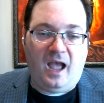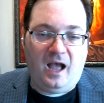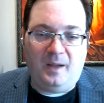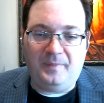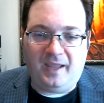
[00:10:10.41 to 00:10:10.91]

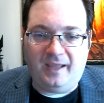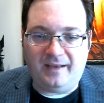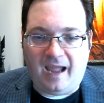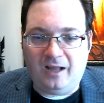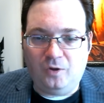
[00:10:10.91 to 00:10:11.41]

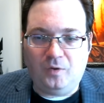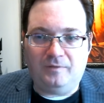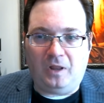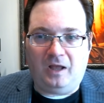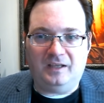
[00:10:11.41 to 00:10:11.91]
And
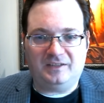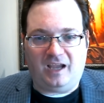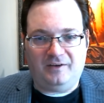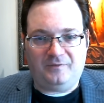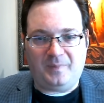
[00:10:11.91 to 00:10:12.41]
Alloy of Law is
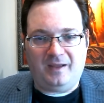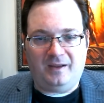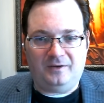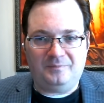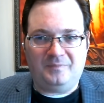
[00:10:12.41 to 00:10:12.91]
kind of
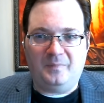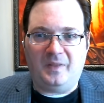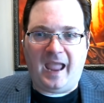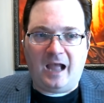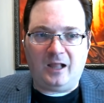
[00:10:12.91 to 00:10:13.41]
my
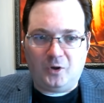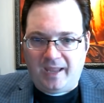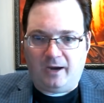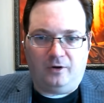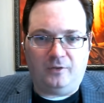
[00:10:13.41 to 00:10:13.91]

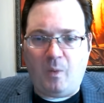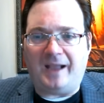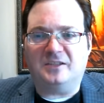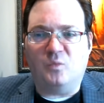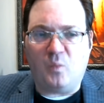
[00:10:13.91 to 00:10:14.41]
Alloy era, the
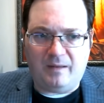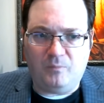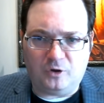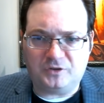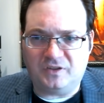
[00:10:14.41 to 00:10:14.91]
wax and
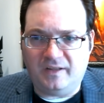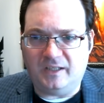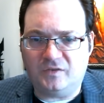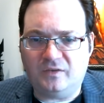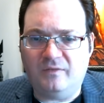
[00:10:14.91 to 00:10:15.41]
wane books.
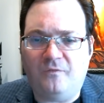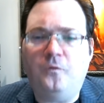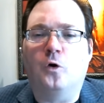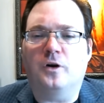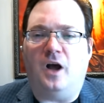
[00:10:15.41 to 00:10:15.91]
These
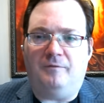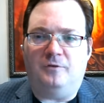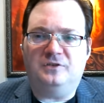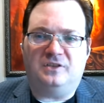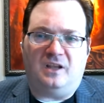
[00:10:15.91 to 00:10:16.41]
four
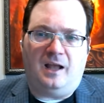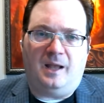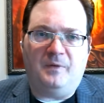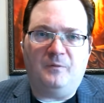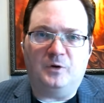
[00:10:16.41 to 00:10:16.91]
novels,
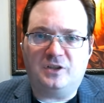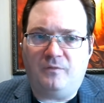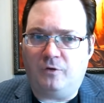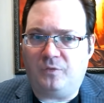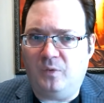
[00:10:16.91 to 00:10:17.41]
of which
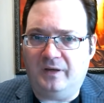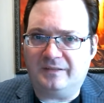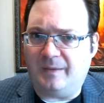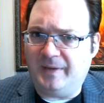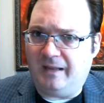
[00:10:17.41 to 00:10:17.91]
the fourth one
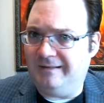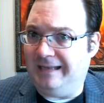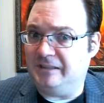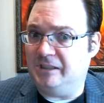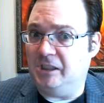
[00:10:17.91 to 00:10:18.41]
is coming out
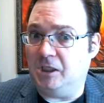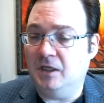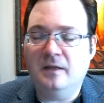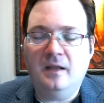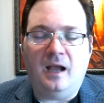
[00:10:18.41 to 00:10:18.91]
next year.